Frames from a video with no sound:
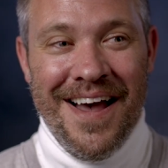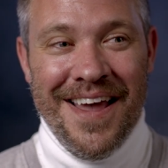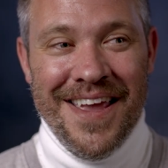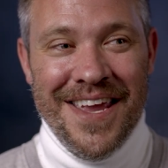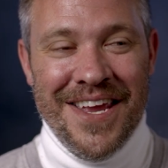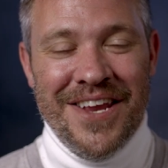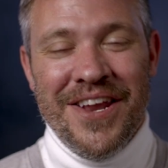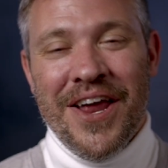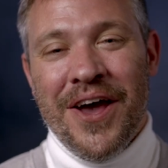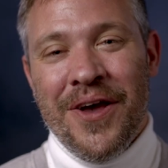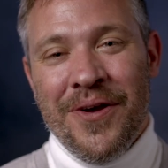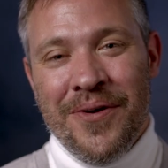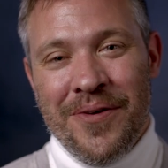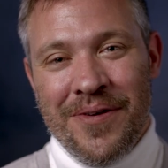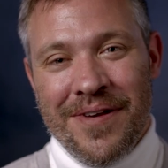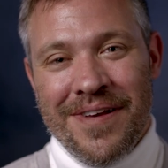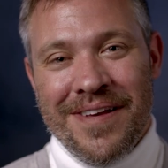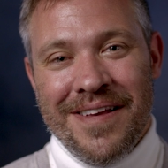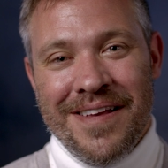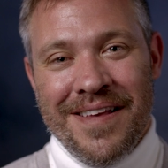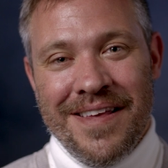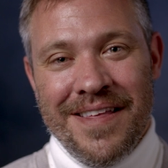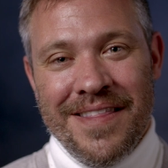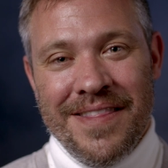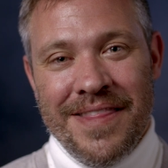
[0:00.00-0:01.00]
you know,
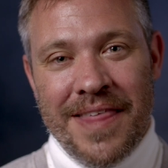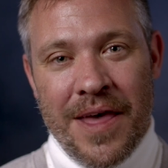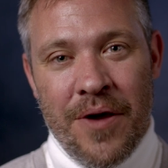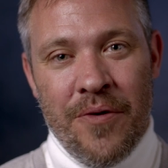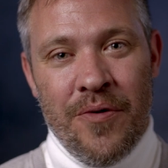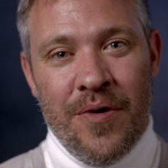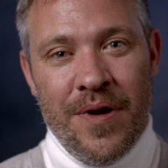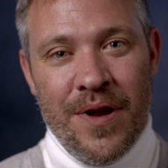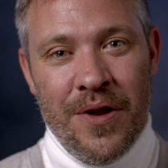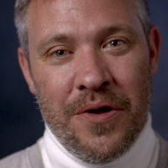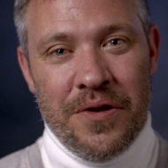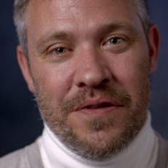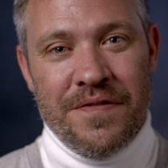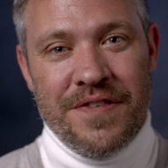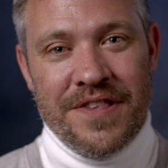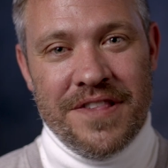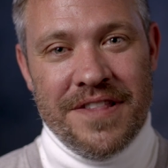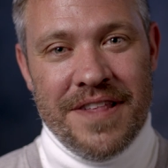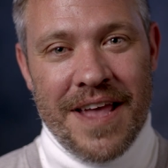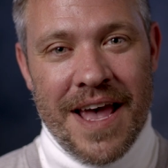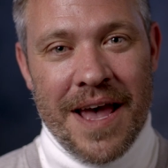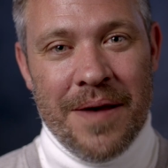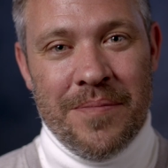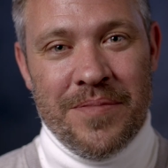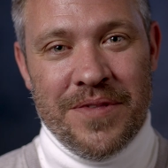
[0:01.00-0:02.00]
there are a lot of
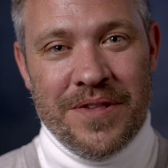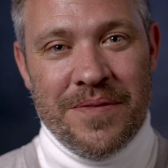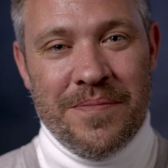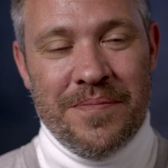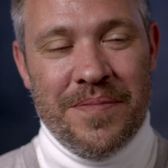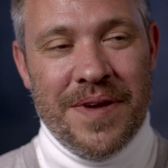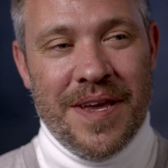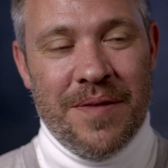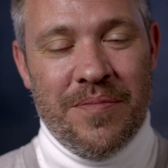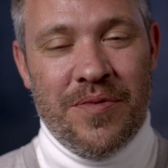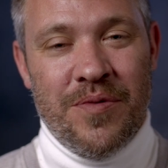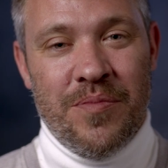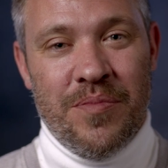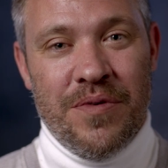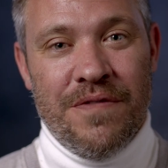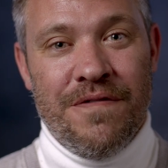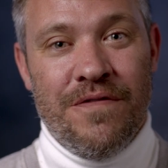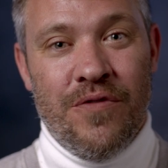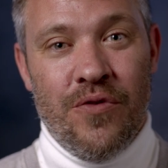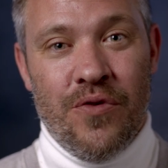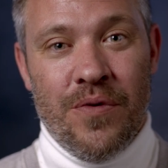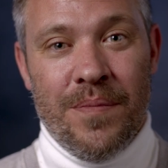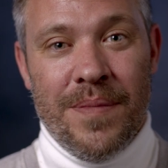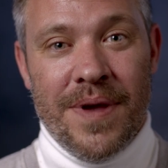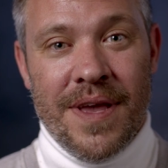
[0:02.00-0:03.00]
steps and people
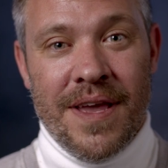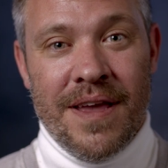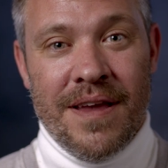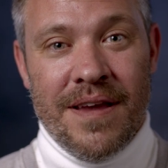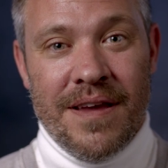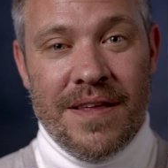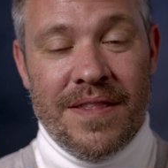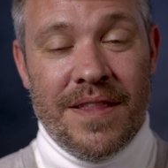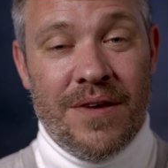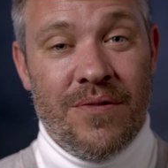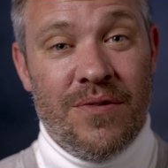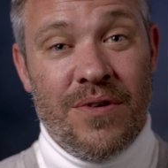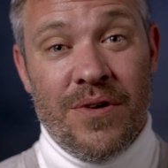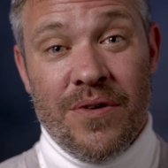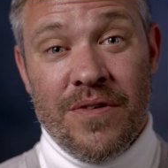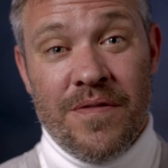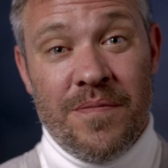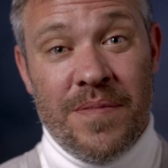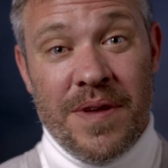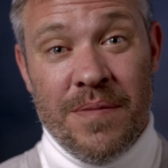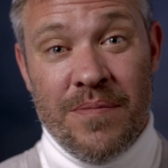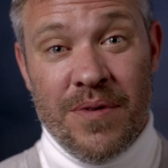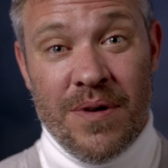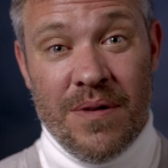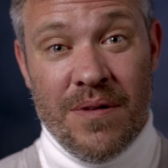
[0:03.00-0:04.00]
before me, and there are a lot of
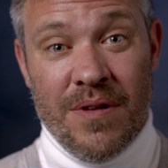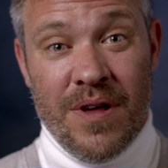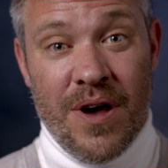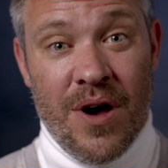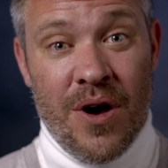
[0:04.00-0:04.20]
people